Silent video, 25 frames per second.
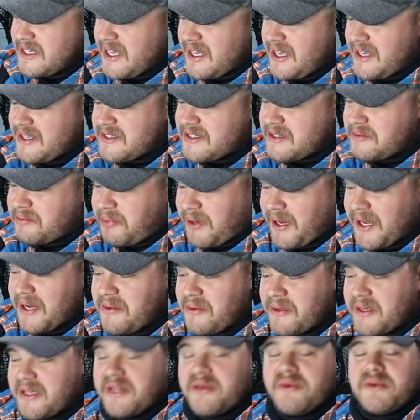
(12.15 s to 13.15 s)
is the bite
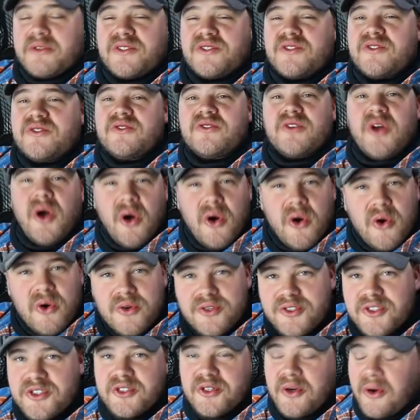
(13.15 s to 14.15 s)
window is
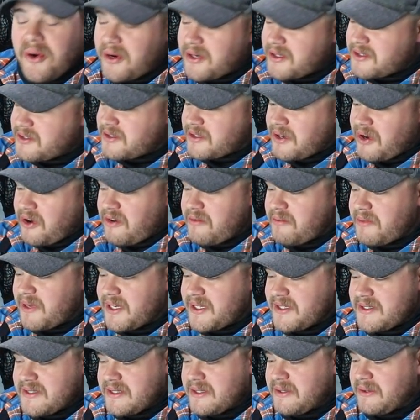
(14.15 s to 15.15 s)
so short, so
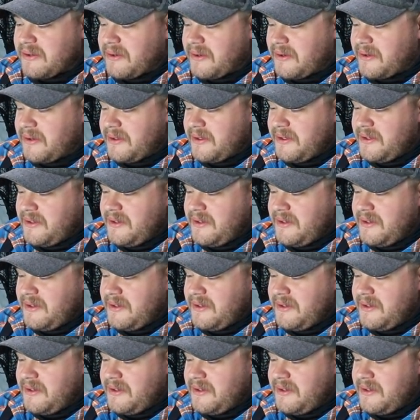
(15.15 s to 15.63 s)
minuscule.